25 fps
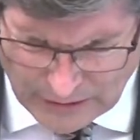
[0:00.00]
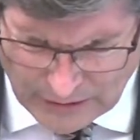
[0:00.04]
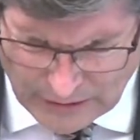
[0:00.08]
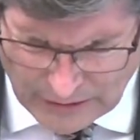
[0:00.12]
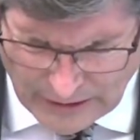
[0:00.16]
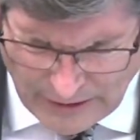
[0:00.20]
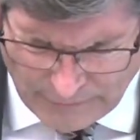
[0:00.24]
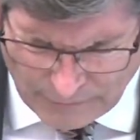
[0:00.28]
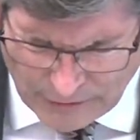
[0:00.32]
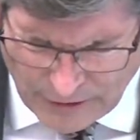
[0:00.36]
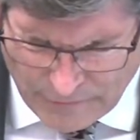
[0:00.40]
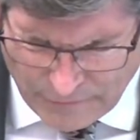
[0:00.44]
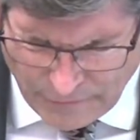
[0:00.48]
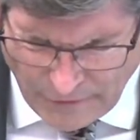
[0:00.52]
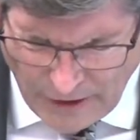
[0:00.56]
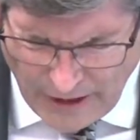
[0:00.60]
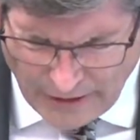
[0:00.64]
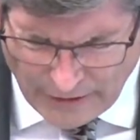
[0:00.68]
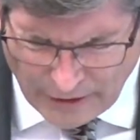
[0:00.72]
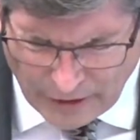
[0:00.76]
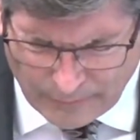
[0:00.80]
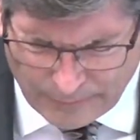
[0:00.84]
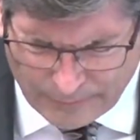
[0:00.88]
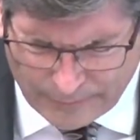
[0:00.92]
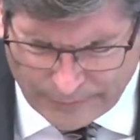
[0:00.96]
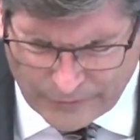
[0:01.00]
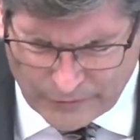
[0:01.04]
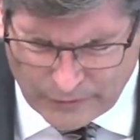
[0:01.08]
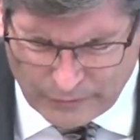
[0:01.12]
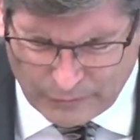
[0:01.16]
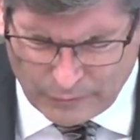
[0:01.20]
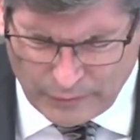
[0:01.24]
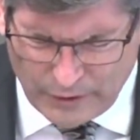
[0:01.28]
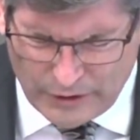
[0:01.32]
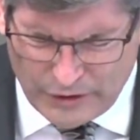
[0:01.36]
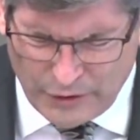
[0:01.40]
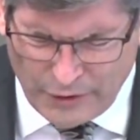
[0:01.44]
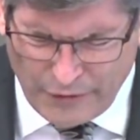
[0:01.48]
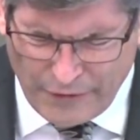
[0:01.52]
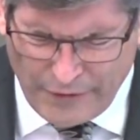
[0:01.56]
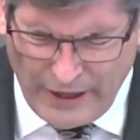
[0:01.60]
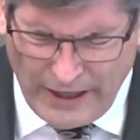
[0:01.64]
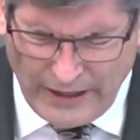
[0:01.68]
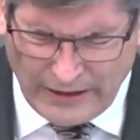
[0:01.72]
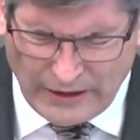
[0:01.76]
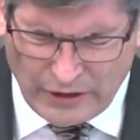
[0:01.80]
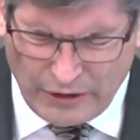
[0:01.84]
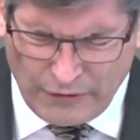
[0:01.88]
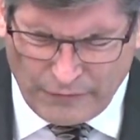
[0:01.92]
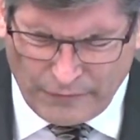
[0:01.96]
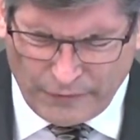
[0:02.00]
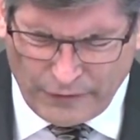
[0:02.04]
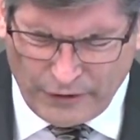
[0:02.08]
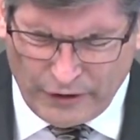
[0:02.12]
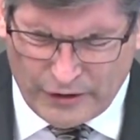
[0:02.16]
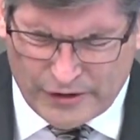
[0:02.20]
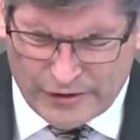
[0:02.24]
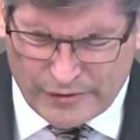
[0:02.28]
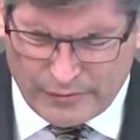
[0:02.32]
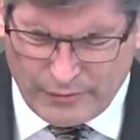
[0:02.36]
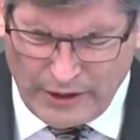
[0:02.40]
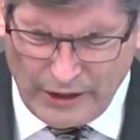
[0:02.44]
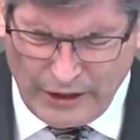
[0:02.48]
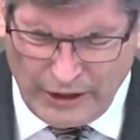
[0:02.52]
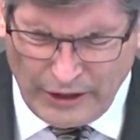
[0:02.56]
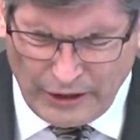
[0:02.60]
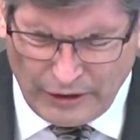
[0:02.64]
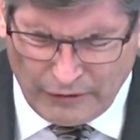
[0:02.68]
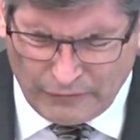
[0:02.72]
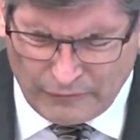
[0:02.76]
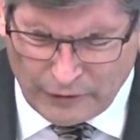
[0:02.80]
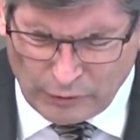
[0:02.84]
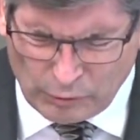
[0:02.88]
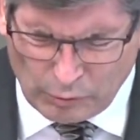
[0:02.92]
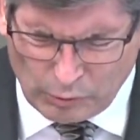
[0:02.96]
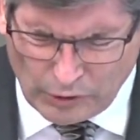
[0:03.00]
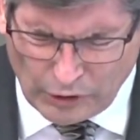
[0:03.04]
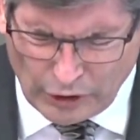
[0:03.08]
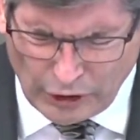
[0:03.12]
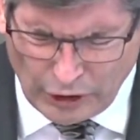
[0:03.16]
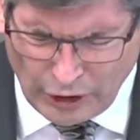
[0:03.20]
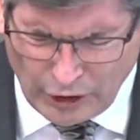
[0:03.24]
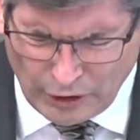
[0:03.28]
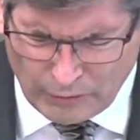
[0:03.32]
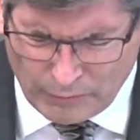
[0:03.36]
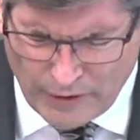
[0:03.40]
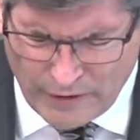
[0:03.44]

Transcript: Heavenly Father, we do thank you for this reading of your word.